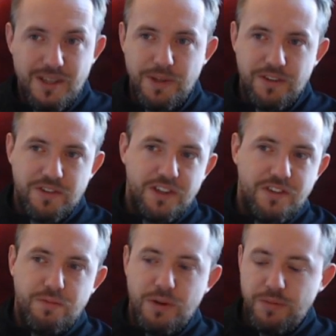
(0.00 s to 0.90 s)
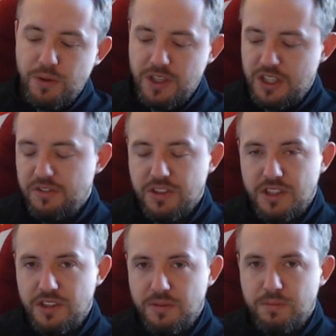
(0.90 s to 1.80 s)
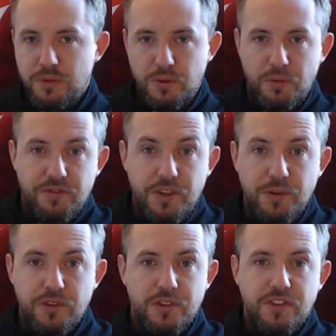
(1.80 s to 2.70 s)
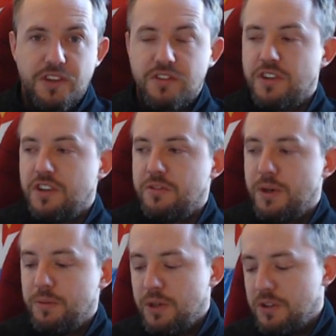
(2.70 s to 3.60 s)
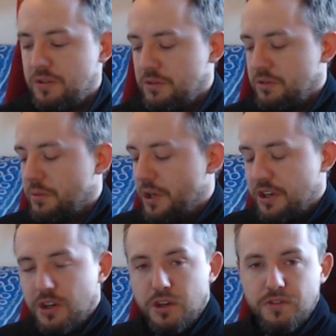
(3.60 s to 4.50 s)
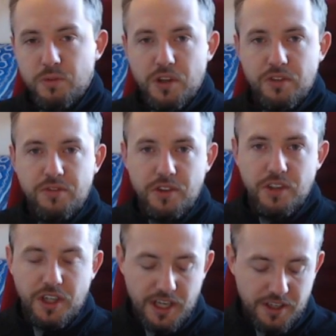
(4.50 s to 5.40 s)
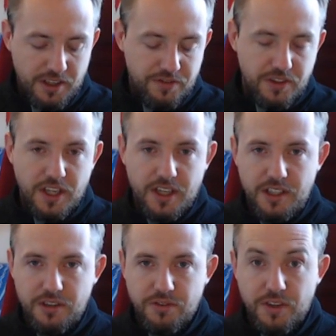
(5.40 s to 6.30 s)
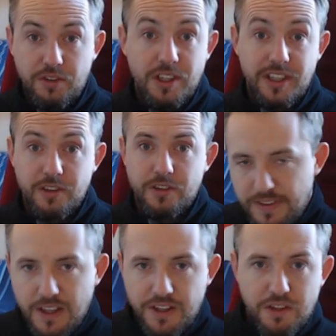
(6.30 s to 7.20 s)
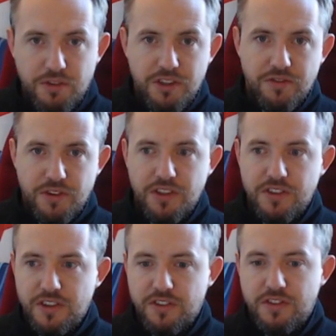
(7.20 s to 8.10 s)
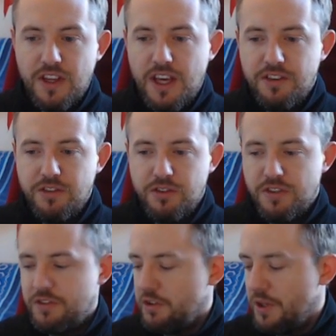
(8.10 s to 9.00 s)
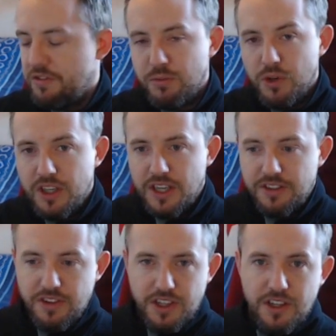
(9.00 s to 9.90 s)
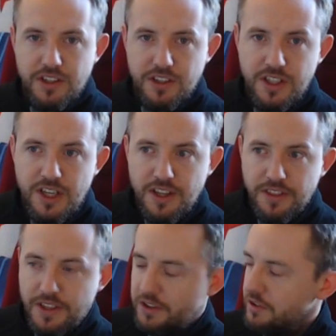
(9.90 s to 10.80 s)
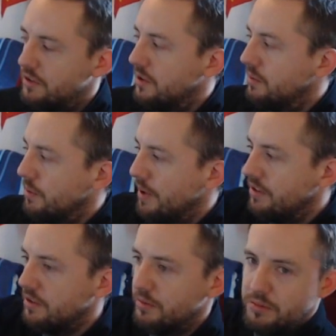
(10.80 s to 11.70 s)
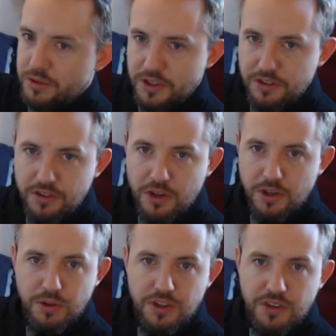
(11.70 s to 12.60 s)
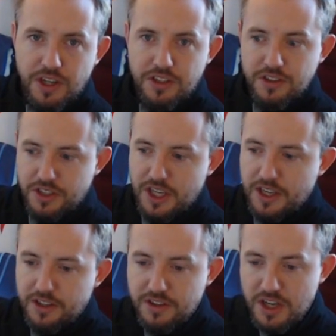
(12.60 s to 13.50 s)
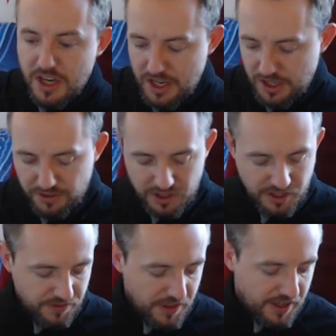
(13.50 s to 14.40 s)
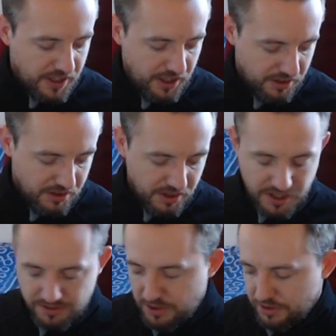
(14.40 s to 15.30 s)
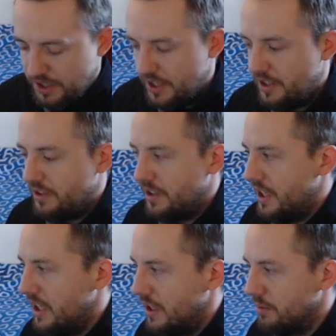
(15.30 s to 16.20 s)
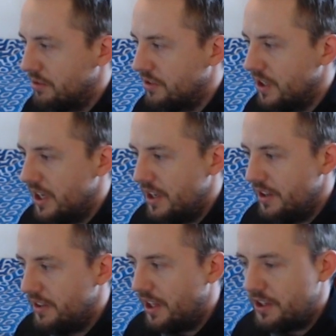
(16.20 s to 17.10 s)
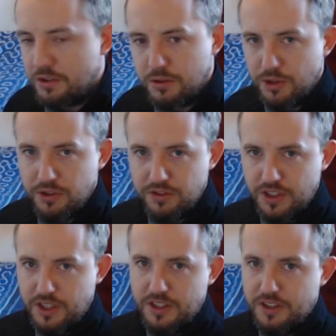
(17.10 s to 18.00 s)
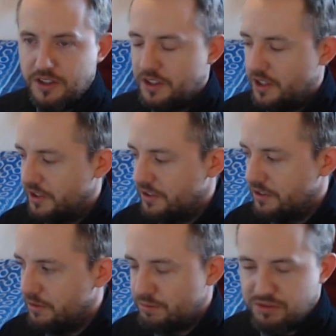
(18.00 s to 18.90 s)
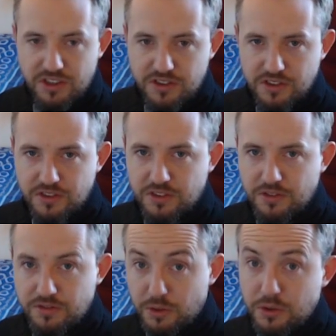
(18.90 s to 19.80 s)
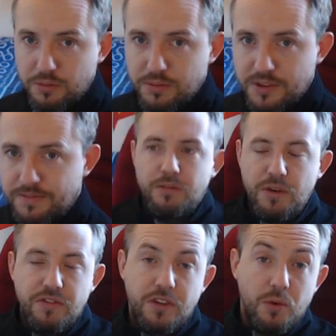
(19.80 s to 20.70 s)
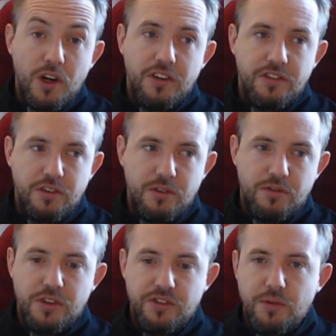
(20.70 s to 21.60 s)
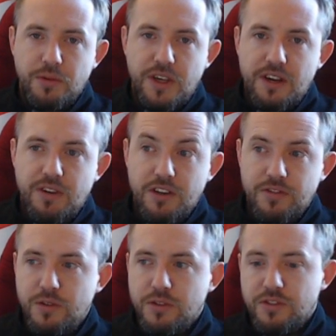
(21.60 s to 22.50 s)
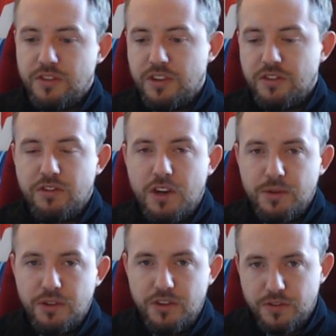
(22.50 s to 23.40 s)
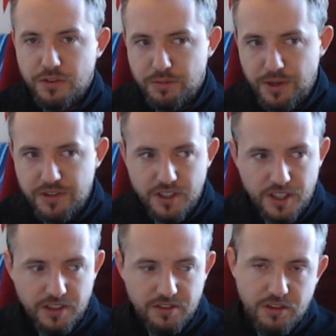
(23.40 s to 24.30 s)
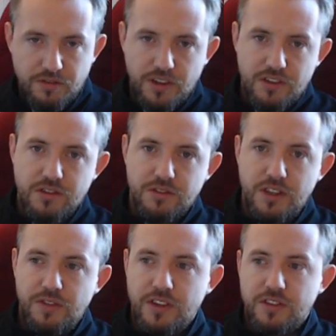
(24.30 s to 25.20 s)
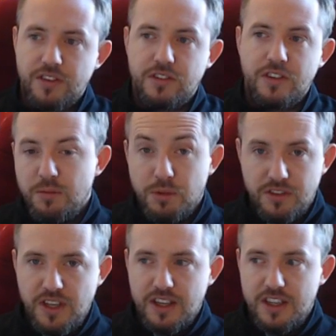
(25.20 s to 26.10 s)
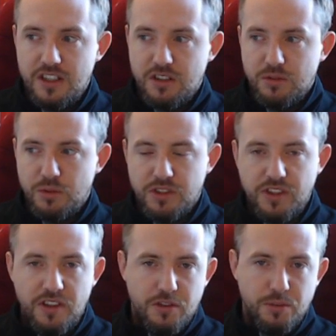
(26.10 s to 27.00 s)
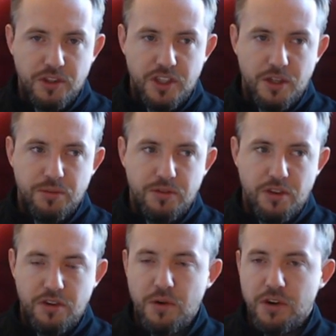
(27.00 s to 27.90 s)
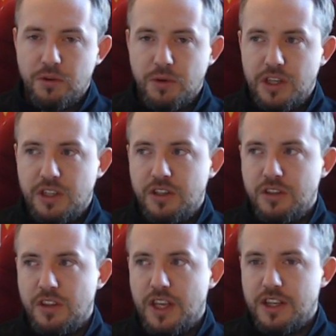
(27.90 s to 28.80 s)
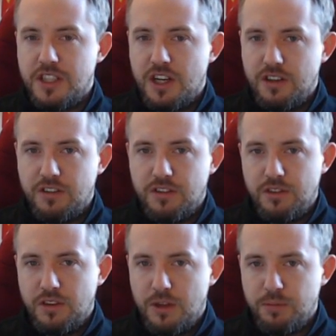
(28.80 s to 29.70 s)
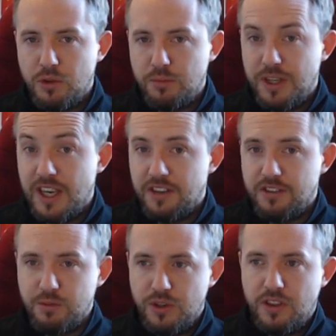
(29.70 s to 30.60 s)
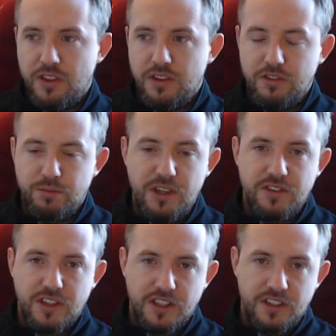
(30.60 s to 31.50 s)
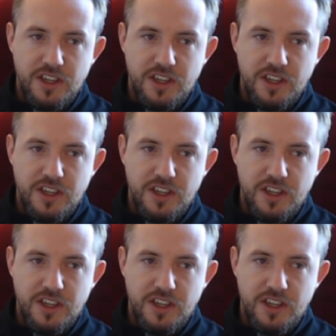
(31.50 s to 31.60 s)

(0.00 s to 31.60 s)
been trying to spread my weight evenly between my feet when doing this exercise, but putting all the weight over one foot and lifting that heel felt really good. I think the reason for this is that as you shift your weight from one leg to the other, then your momentum is going in one direction, and if you lift that heel and rotate the hips, then you're almost in like sprinter's form. Pivoting wide to, for example, get around a force is incredibly useful, especially against conventional defenses, but a technique which sets your body up to throw in a way that shares body mechanics with sprinting